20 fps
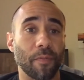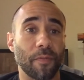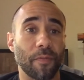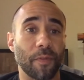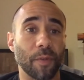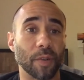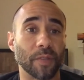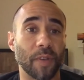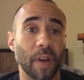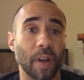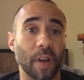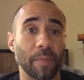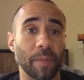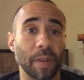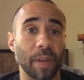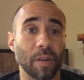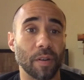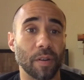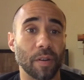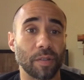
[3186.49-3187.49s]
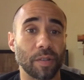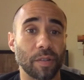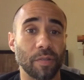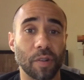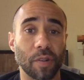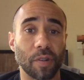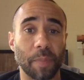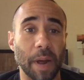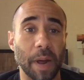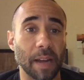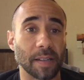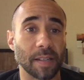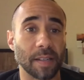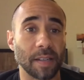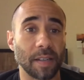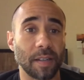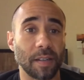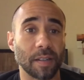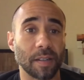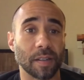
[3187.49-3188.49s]
First of all, I'm here in two
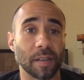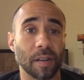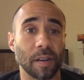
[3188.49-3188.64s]
capacities.